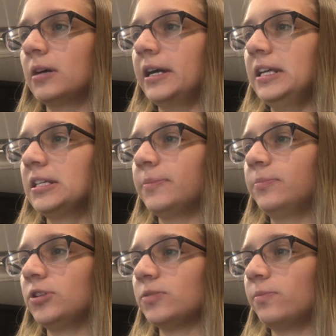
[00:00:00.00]
I need to
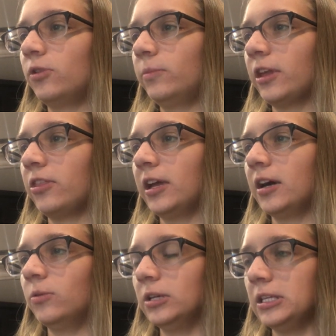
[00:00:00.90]
just pull my thing
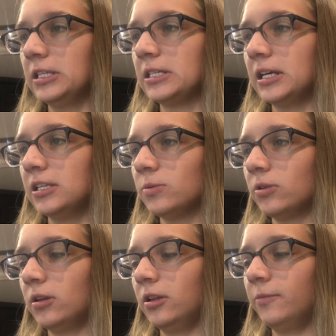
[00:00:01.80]
out one of these days with
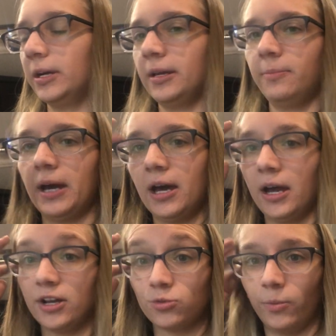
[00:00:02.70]
all of my
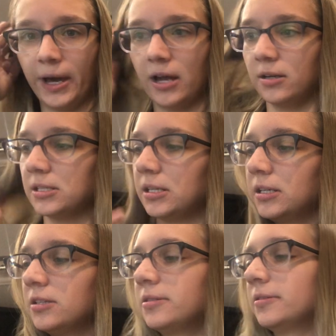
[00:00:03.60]
actual patterns in it.